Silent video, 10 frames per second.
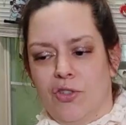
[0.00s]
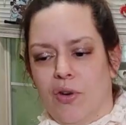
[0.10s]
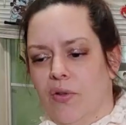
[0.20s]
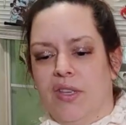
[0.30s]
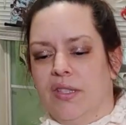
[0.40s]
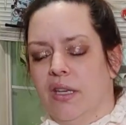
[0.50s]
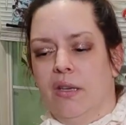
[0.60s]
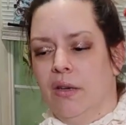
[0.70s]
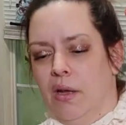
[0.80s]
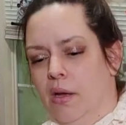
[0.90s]
just throw this
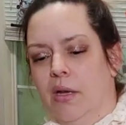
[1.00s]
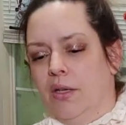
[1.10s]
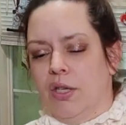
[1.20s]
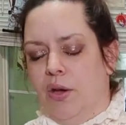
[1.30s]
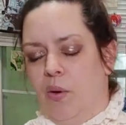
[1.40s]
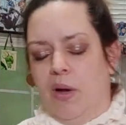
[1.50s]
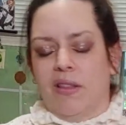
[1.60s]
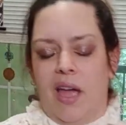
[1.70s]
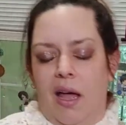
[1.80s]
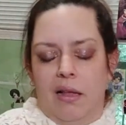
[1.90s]
in to, what
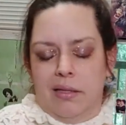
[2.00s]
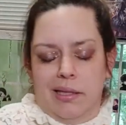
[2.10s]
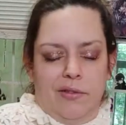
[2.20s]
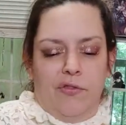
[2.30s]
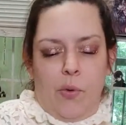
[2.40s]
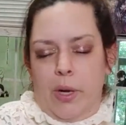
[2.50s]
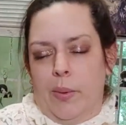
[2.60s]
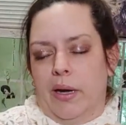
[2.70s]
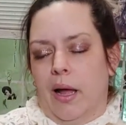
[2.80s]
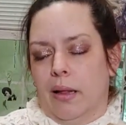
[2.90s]
the hell, it's like
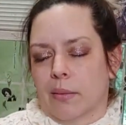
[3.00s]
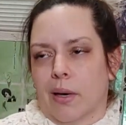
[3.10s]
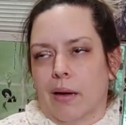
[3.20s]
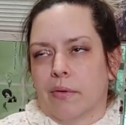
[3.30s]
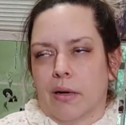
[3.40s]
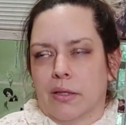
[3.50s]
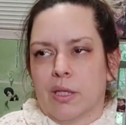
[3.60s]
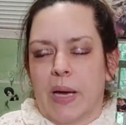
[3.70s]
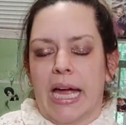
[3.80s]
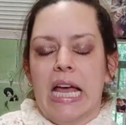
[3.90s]
$41, whatever, I'll
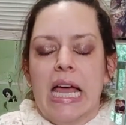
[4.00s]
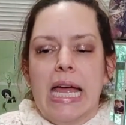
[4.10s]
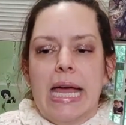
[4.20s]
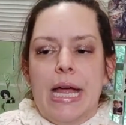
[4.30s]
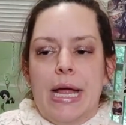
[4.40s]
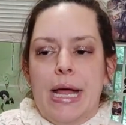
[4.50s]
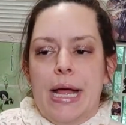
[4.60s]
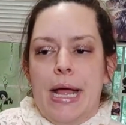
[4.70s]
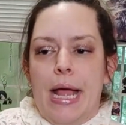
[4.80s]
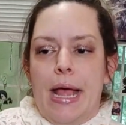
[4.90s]
just buy it.
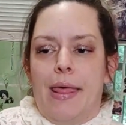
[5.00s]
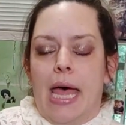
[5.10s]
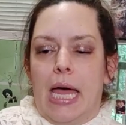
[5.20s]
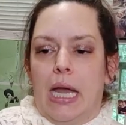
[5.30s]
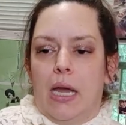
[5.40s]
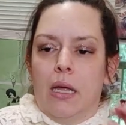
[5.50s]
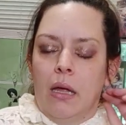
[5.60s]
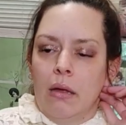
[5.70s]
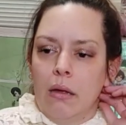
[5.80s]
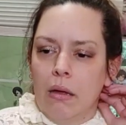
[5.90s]
And then
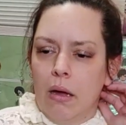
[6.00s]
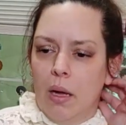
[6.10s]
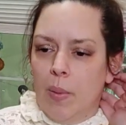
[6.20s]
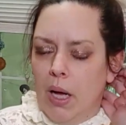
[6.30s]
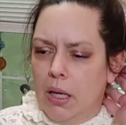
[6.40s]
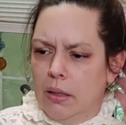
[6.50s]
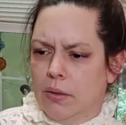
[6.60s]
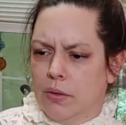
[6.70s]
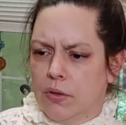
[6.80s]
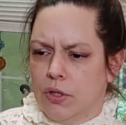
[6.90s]
I bought
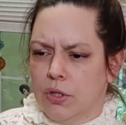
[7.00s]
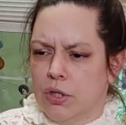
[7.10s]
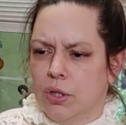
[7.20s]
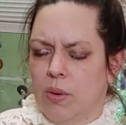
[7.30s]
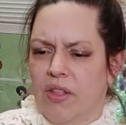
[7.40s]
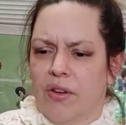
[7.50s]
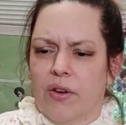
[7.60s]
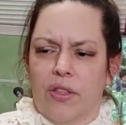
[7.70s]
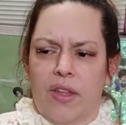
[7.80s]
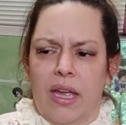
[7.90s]
2
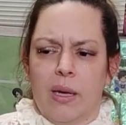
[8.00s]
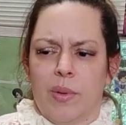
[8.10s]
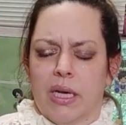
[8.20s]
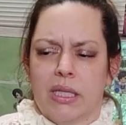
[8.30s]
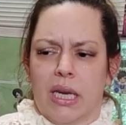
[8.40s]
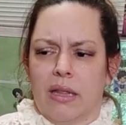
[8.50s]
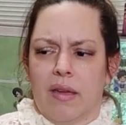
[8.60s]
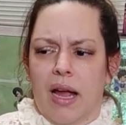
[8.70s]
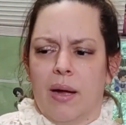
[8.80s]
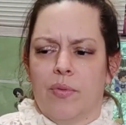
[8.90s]
other things because then I
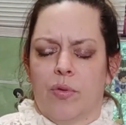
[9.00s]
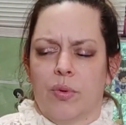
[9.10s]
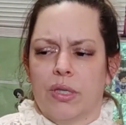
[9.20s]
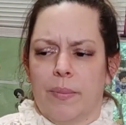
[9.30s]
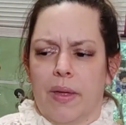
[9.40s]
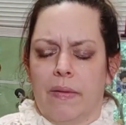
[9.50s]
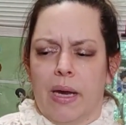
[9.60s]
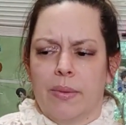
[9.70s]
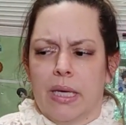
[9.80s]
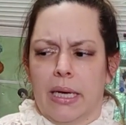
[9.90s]
think I threw some, and then
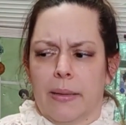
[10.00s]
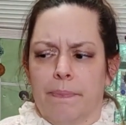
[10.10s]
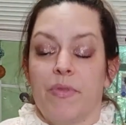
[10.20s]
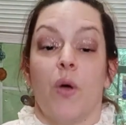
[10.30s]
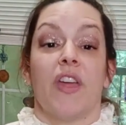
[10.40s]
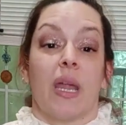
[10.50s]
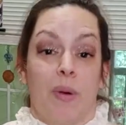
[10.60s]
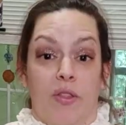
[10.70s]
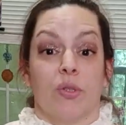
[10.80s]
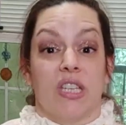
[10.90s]
I was like, no, then I
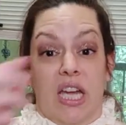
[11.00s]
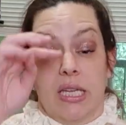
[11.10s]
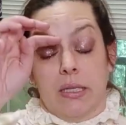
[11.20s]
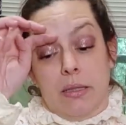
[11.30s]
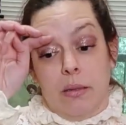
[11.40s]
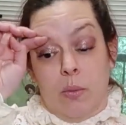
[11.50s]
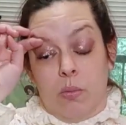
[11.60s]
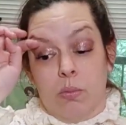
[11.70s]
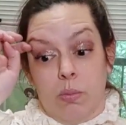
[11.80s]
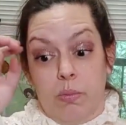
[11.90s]
bought those tights, the
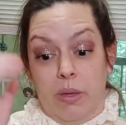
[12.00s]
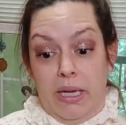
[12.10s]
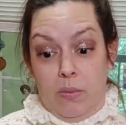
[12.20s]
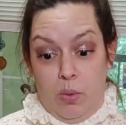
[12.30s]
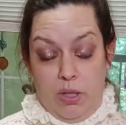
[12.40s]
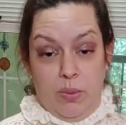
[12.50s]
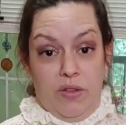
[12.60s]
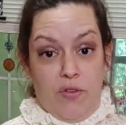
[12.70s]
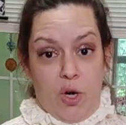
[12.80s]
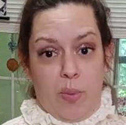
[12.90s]
like ones with
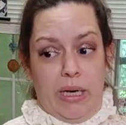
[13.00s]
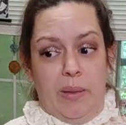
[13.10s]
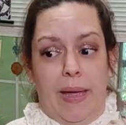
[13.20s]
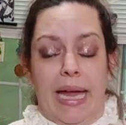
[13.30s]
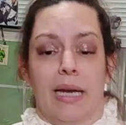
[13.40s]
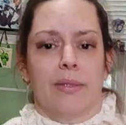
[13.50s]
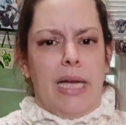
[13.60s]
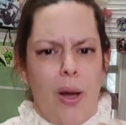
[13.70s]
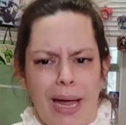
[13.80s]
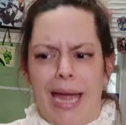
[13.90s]
the vertebrae on the back. And I was
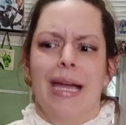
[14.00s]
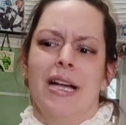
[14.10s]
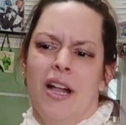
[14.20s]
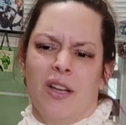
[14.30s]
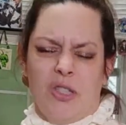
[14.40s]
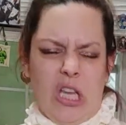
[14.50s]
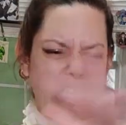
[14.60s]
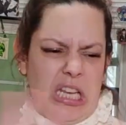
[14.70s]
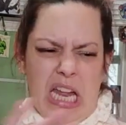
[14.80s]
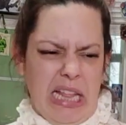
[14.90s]
like, okay, because
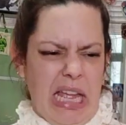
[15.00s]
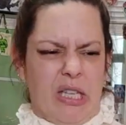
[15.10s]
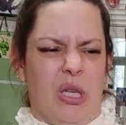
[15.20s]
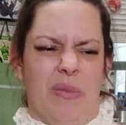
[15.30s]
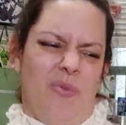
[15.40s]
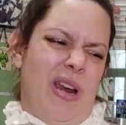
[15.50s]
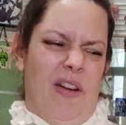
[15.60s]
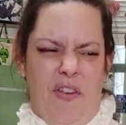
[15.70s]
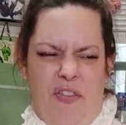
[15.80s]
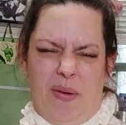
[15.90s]
that's not that too much,
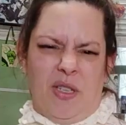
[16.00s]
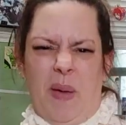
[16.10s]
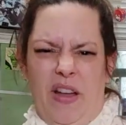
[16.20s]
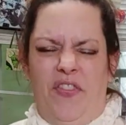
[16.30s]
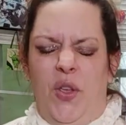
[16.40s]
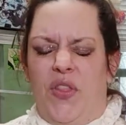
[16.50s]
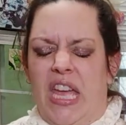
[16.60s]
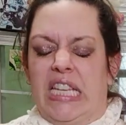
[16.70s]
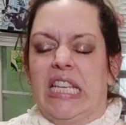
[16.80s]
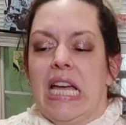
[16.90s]
whatever, fine, I'll just buy a few
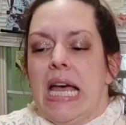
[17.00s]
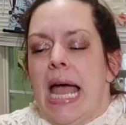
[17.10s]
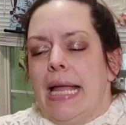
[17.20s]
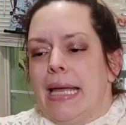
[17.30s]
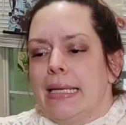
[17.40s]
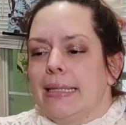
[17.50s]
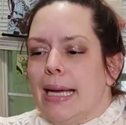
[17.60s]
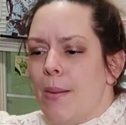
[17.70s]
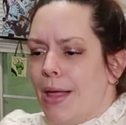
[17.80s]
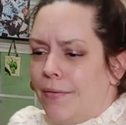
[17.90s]
things. And then it was
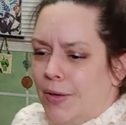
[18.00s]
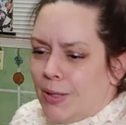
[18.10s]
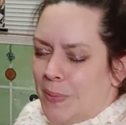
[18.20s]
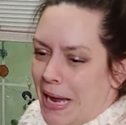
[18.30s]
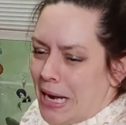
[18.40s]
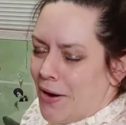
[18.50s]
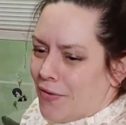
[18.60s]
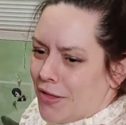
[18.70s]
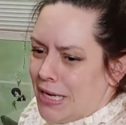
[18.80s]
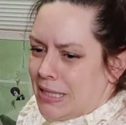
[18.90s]
like, well, if you spend
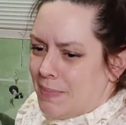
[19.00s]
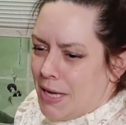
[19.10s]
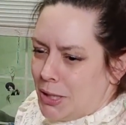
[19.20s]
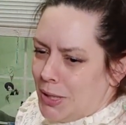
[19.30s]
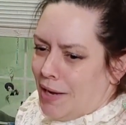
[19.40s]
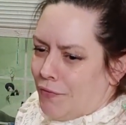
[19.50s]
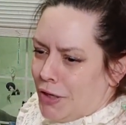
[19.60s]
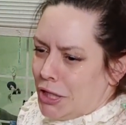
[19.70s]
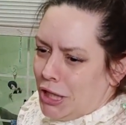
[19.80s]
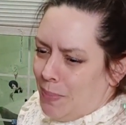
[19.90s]
over this much, you get
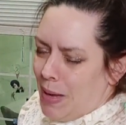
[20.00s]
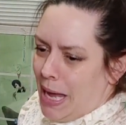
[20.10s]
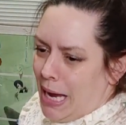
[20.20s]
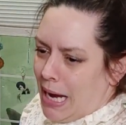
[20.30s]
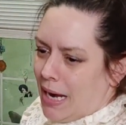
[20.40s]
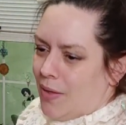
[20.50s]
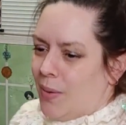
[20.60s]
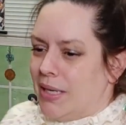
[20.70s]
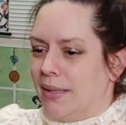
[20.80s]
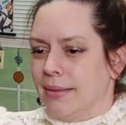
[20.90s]
free shipping. And
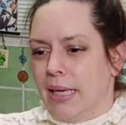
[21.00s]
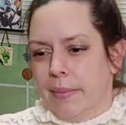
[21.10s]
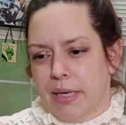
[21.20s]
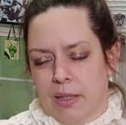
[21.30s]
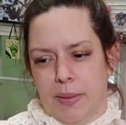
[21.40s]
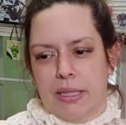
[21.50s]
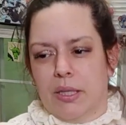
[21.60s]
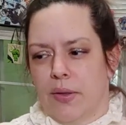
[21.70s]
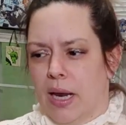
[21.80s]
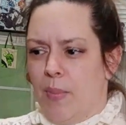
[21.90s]
otherwise I was like, I'm going to spend,
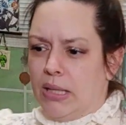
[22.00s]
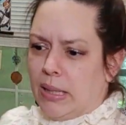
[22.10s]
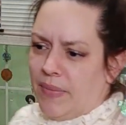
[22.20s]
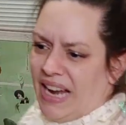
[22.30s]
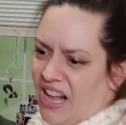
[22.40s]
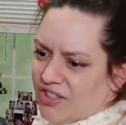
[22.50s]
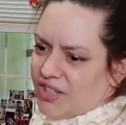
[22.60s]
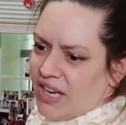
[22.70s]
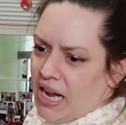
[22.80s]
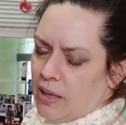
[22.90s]
so then I bought something else
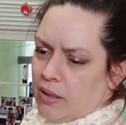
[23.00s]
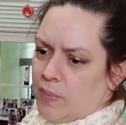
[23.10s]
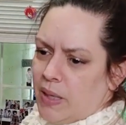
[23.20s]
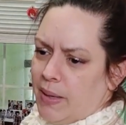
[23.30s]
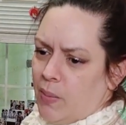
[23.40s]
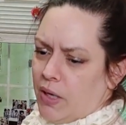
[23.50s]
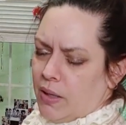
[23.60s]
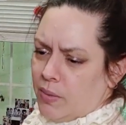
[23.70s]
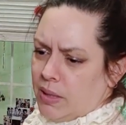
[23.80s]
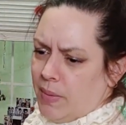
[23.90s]

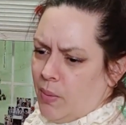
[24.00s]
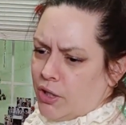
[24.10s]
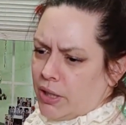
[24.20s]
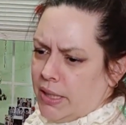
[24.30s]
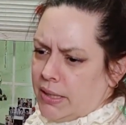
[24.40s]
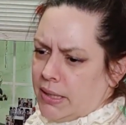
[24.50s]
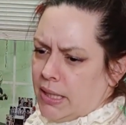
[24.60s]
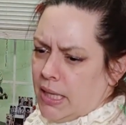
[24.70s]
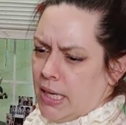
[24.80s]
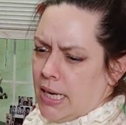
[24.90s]
that was in my wish
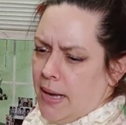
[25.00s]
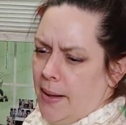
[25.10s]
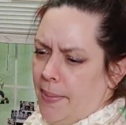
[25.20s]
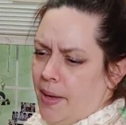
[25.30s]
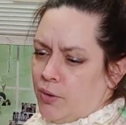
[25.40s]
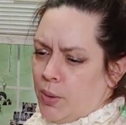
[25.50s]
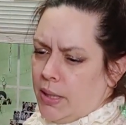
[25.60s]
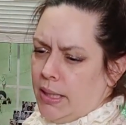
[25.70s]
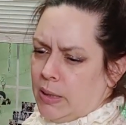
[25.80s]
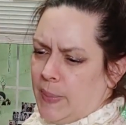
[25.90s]
list. That was
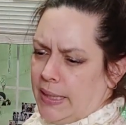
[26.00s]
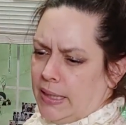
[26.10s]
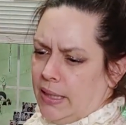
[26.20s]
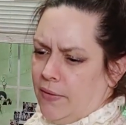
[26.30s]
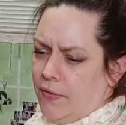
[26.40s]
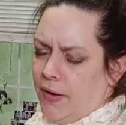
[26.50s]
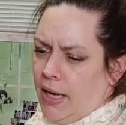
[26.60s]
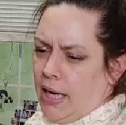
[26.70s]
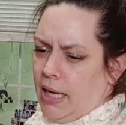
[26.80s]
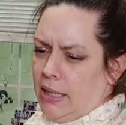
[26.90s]
really expensive.
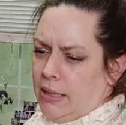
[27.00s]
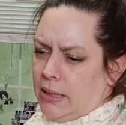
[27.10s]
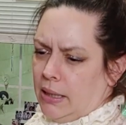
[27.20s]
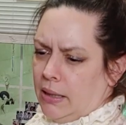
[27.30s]
And